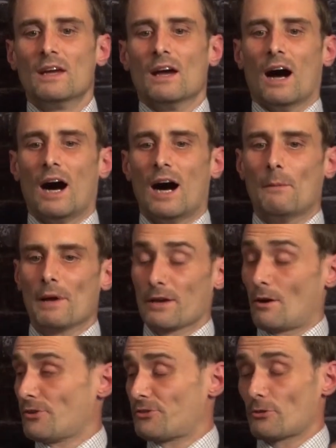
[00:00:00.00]
And
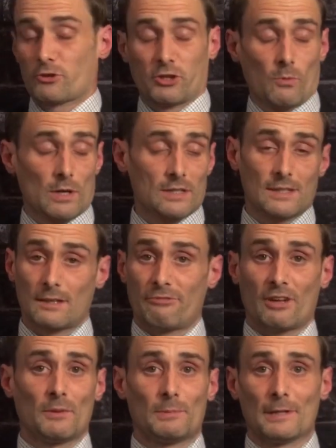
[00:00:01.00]
also she wants to
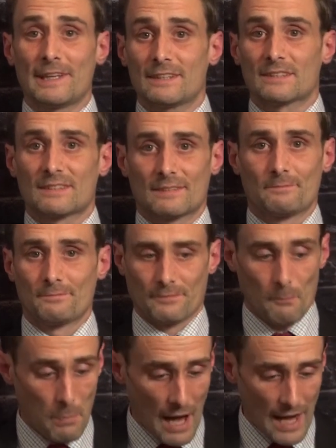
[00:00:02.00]
defund the police.
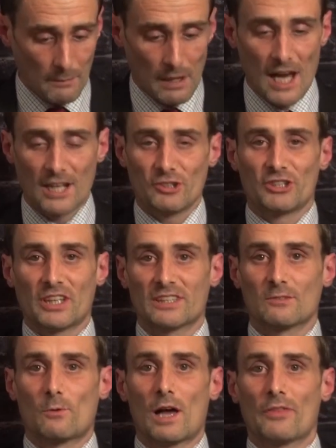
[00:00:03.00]
Bottom line, she
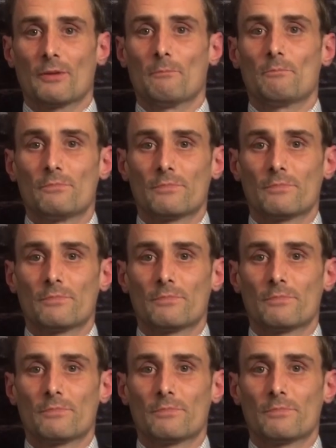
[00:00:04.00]
doesn't want them.